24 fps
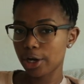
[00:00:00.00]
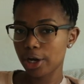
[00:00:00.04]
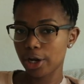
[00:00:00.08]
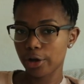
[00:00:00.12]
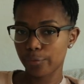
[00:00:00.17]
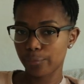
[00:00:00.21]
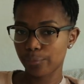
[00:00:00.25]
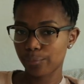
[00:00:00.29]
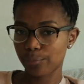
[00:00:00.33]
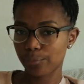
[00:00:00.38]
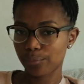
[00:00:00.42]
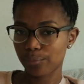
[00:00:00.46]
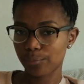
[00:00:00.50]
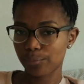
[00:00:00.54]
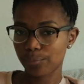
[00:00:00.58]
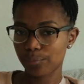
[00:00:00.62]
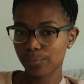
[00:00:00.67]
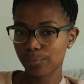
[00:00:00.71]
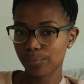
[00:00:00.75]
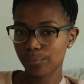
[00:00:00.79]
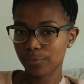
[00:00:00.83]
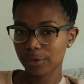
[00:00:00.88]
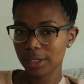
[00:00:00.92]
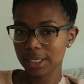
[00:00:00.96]
No,
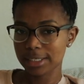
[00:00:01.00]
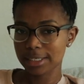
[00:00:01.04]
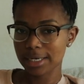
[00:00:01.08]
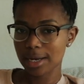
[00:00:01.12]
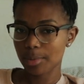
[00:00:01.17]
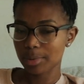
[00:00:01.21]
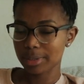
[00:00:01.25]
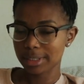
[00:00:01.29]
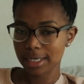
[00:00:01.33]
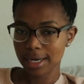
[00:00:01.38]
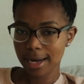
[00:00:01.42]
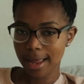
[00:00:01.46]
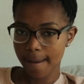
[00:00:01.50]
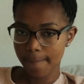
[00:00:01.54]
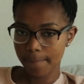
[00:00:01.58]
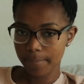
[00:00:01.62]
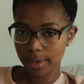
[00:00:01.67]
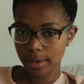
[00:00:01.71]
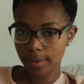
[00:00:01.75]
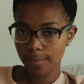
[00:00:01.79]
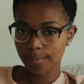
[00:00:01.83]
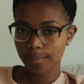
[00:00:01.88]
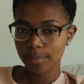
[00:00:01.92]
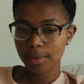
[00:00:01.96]
that's not what's going to happen.